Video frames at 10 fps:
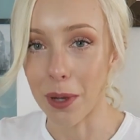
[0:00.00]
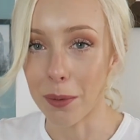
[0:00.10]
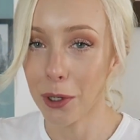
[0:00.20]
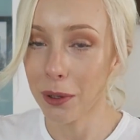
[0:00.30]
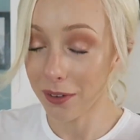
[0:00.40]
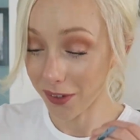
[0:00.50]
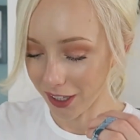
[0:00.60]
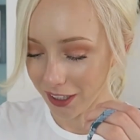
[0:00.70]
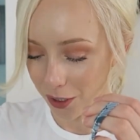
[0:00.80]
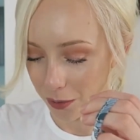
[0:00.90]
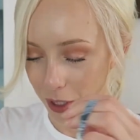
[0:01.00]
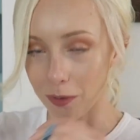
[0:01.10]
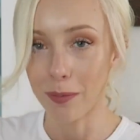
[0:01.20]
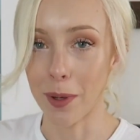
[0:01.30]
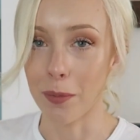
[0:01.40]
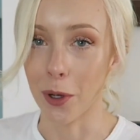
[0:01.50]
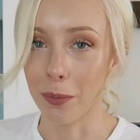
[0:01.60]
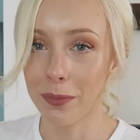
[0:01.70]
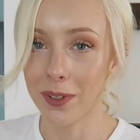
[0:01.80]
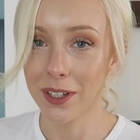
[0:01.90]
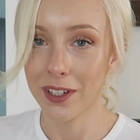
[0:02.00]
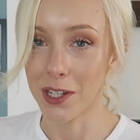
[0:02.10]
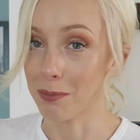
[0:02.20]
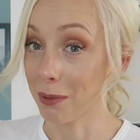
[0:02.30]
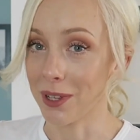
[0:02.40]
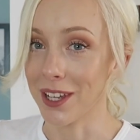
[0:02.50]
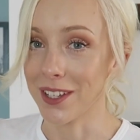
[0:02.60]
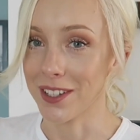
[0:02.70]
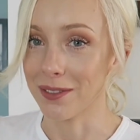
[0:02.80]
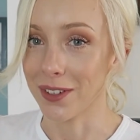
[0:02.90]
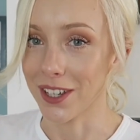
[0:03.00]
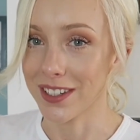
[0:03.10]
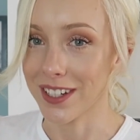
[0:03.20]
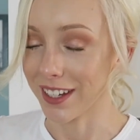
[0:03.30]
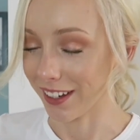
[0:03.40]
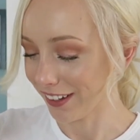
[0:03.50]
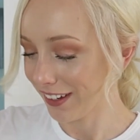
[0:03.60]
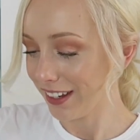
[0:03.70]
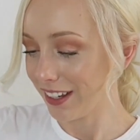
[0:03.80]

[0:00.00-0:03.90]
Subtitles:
But I'm gonna have a little word with my mum, she probably hears it first here,